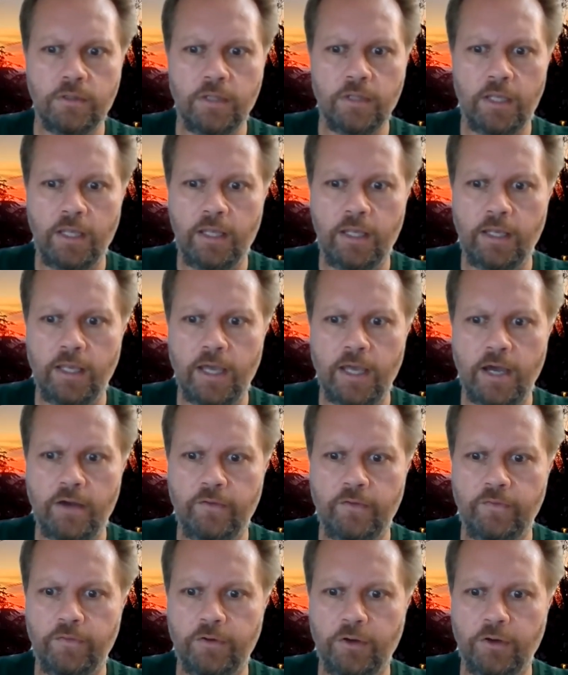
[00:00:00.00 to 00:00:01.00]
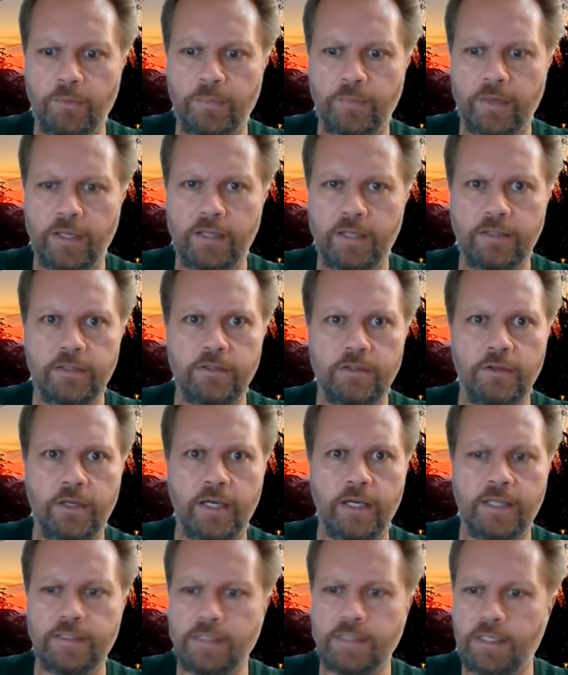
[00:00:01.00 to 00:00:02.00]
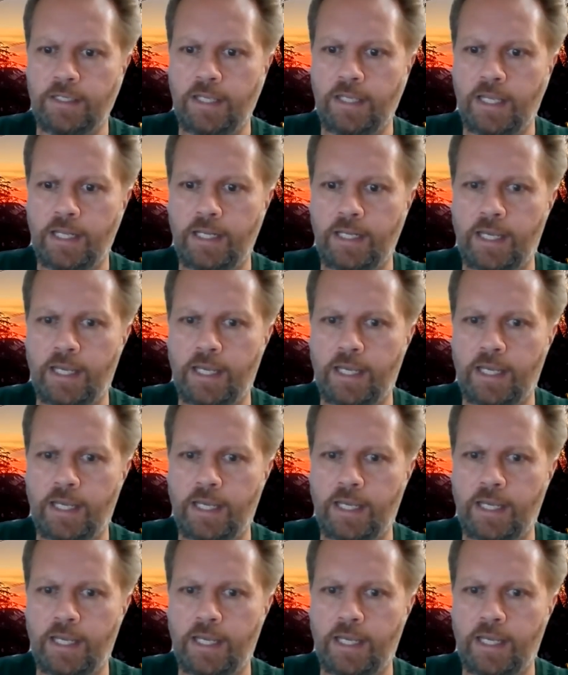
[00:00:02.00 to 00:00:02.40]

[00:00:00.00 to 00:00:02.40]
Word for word: hang out for a bit. You guys can head